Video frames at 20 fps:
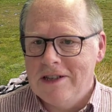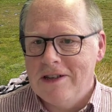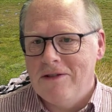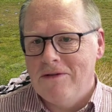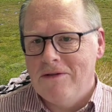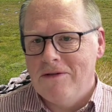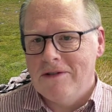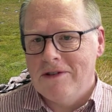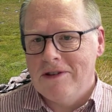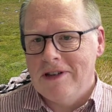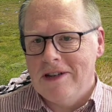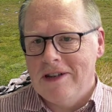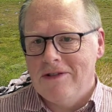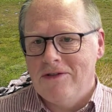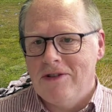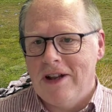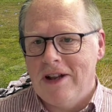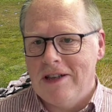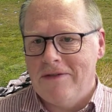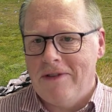so the
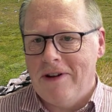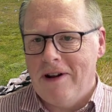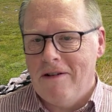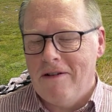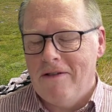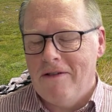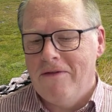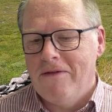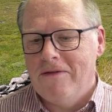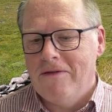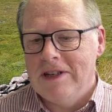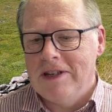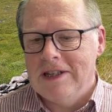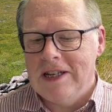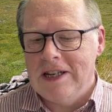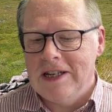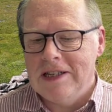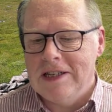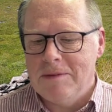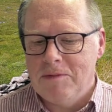transfer of
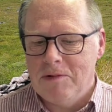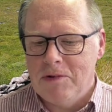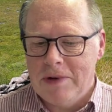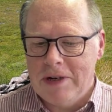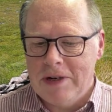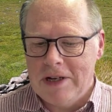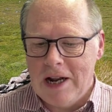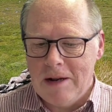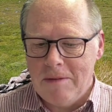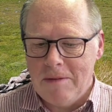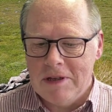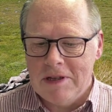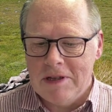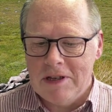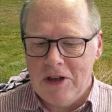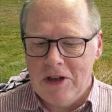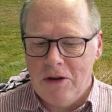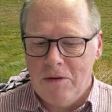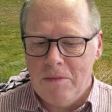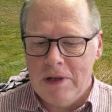diseases between animals
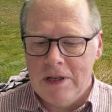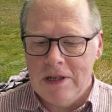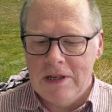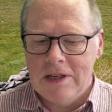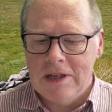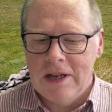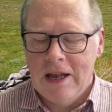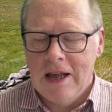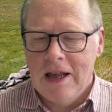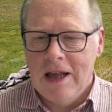and humans.